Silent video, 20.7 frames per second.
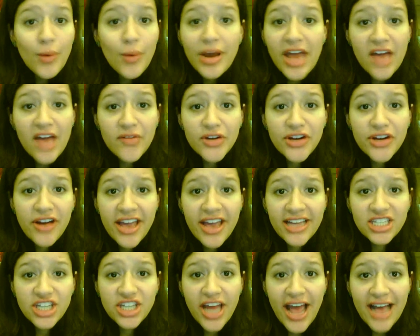Whatever your
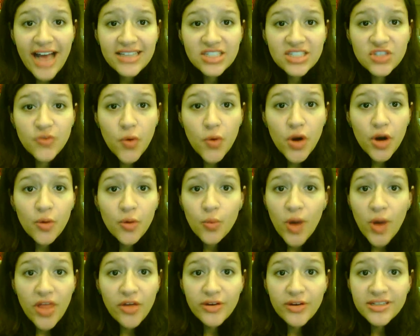agent asks for,
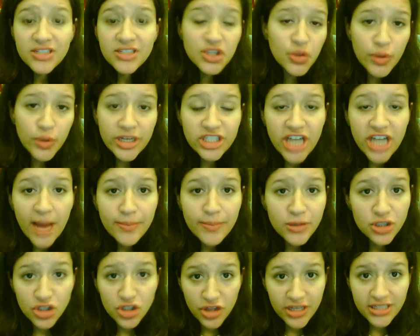whether it's 3
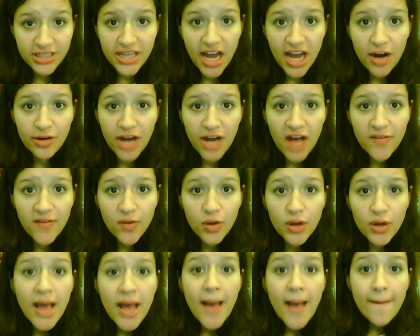chapters of the entire
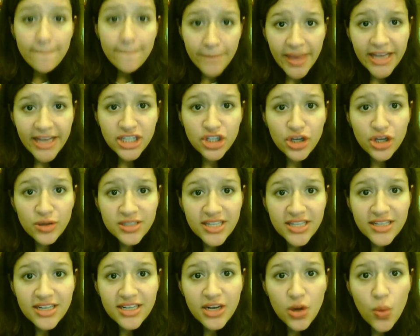novel, make sure you
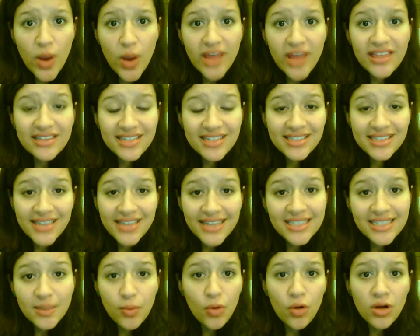send it in a way that's
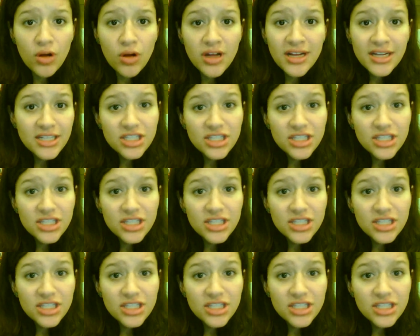accessible.